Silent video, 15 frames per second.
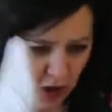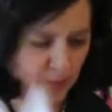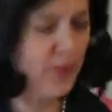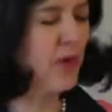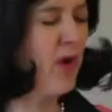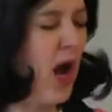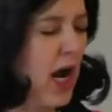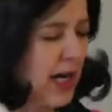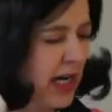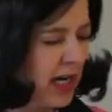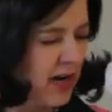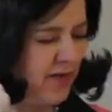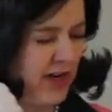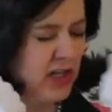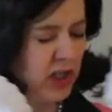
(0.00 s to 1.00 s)
her
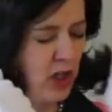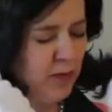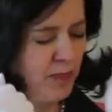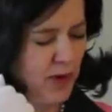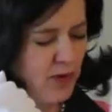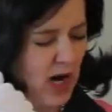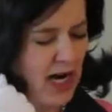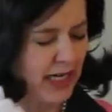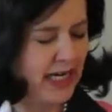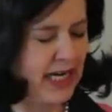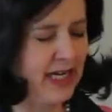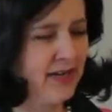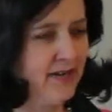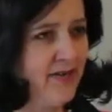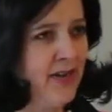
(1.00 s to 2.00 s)
prerogative, it's her
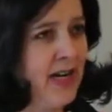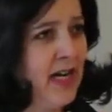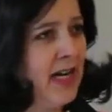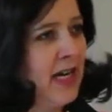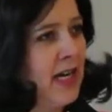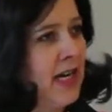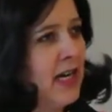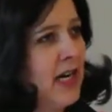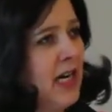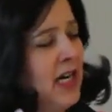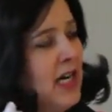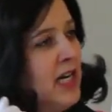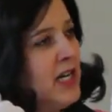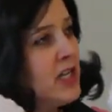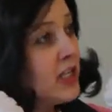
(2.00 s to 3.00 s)
prerogative."
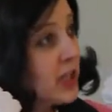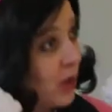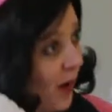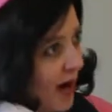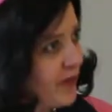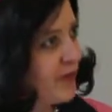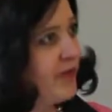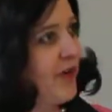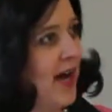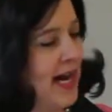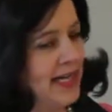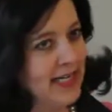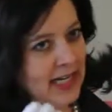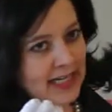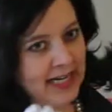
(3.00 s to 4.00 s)
So I
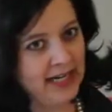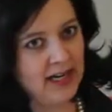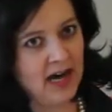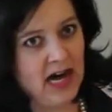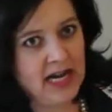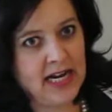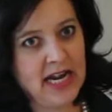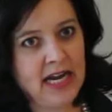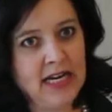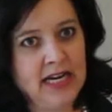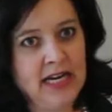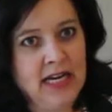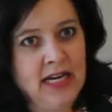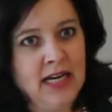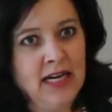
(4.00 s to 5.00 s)
finally got in.